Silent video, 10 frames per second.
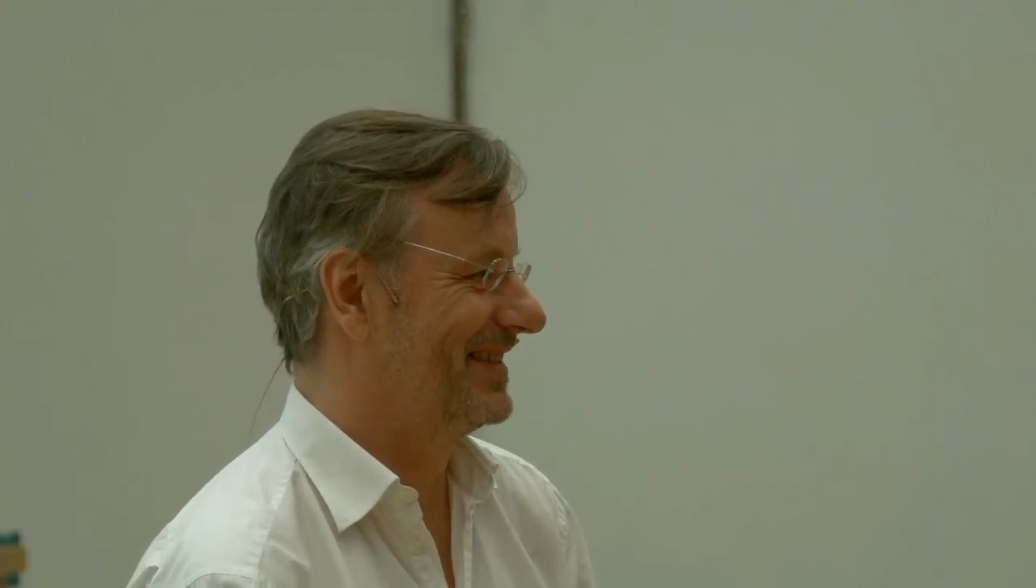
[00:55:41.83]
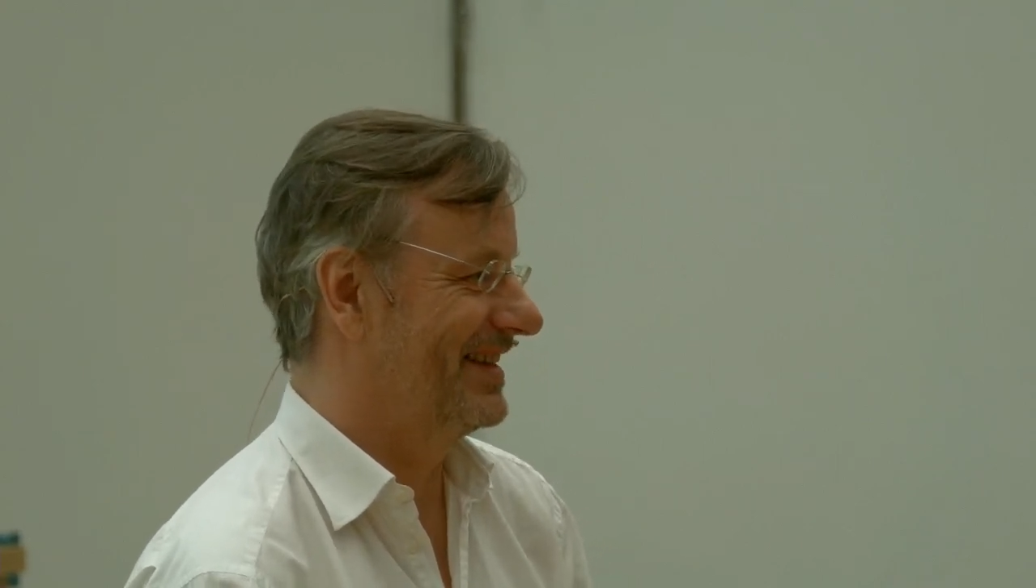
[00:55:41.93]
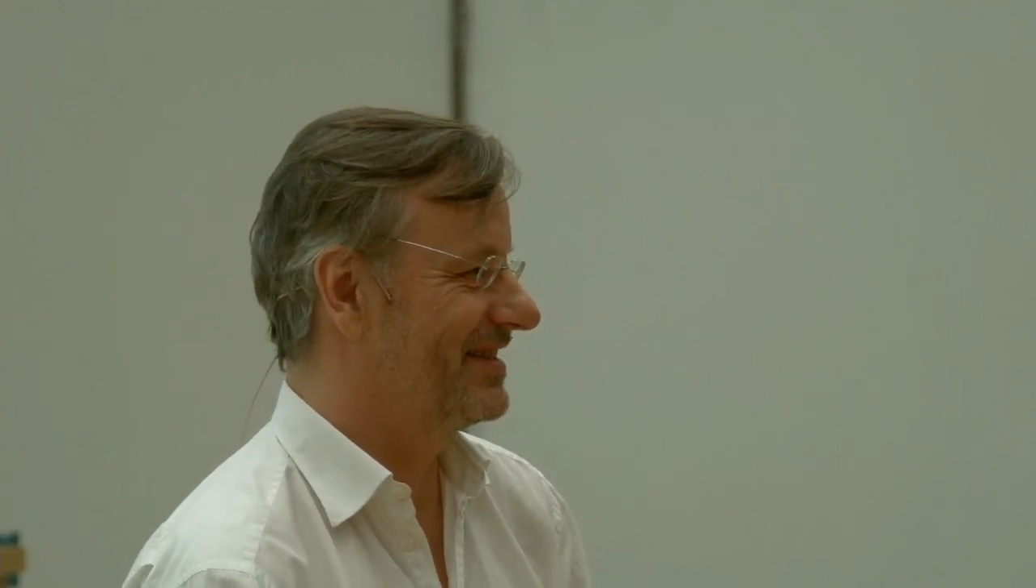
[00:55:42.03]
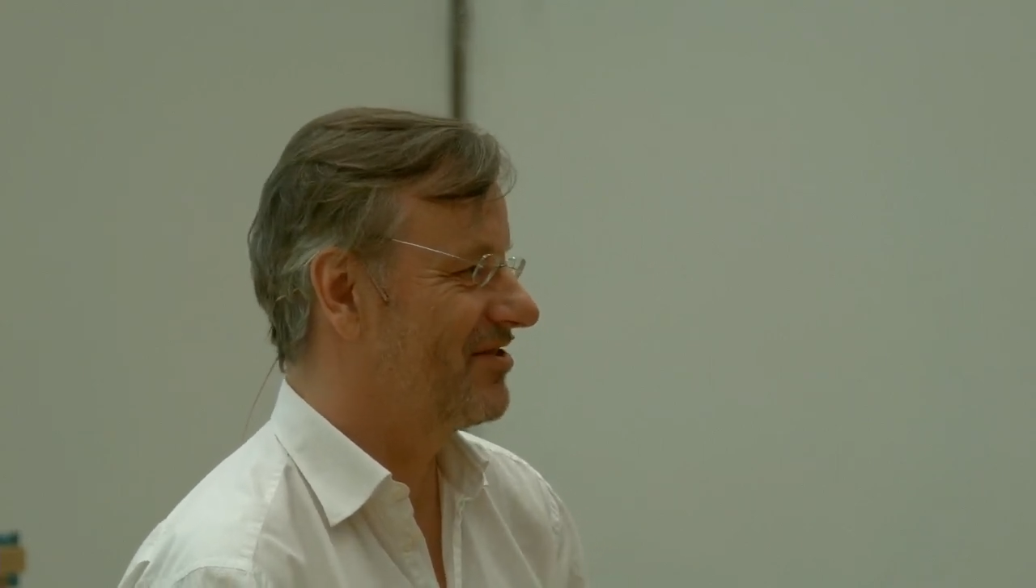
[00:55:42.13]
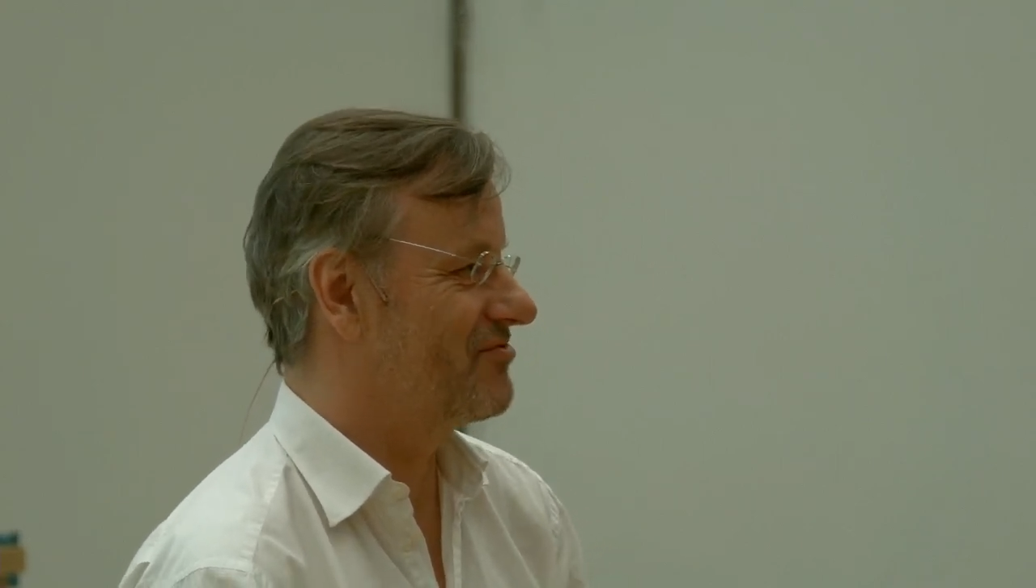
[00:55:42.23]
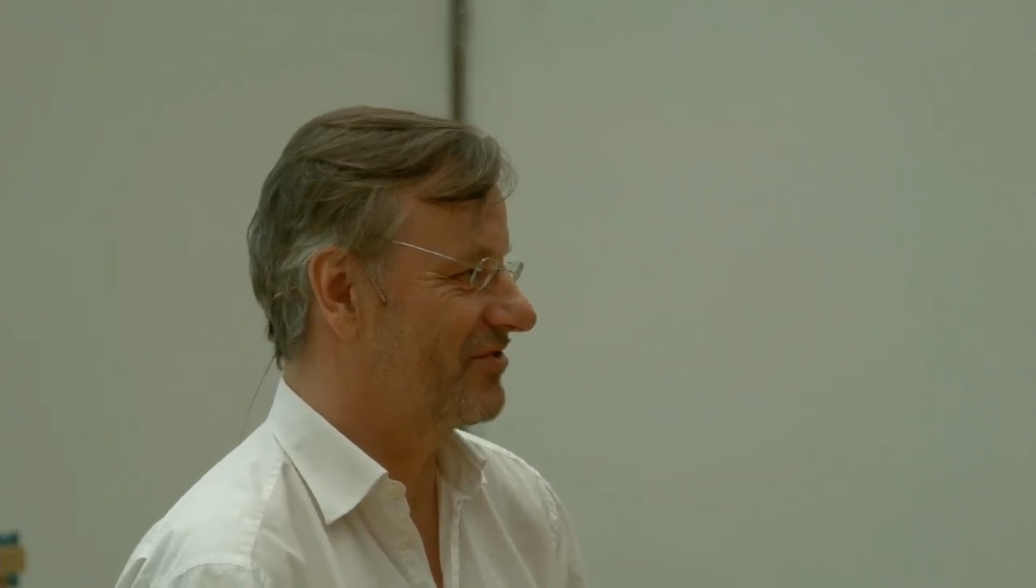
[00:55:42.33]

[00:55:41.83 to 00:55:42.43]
There's no